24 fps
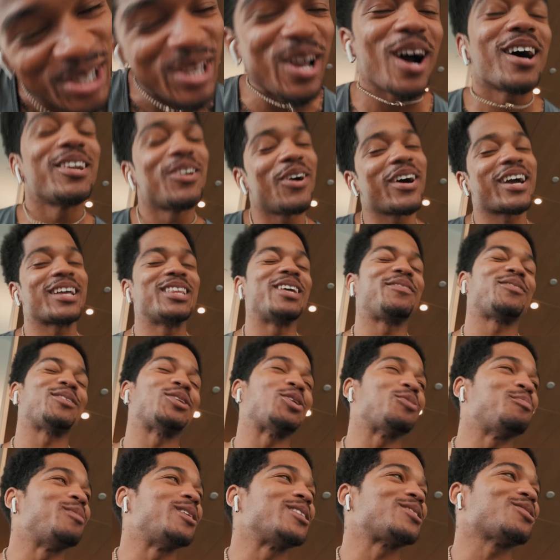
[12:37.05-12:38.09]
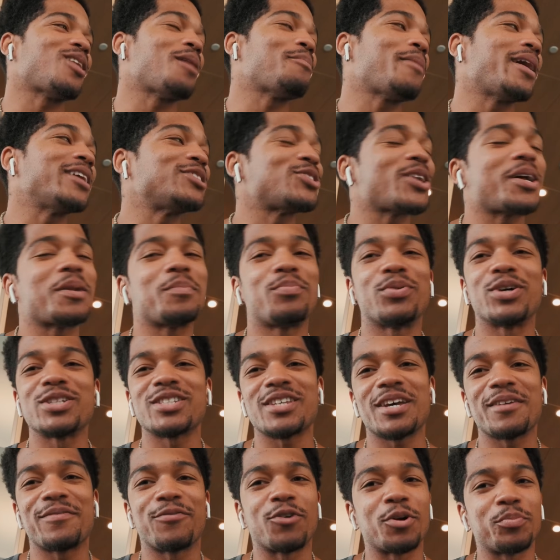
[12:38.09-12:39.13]
Y'all know I can lift a little bit. So I might try to push
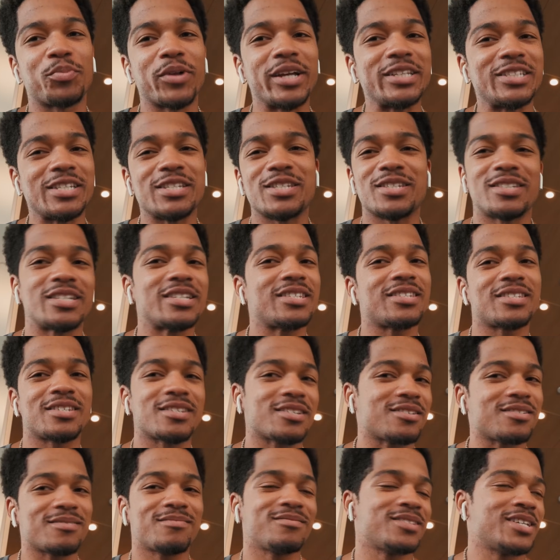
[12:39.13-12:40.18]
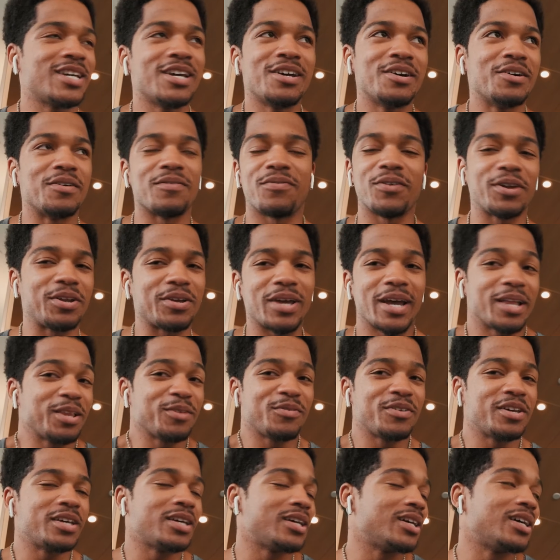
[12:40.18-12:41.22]
like four places just to, for the hell of
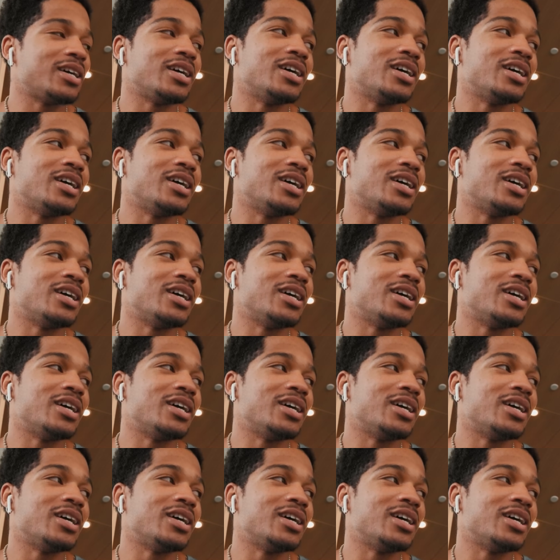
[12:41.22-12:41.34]
it.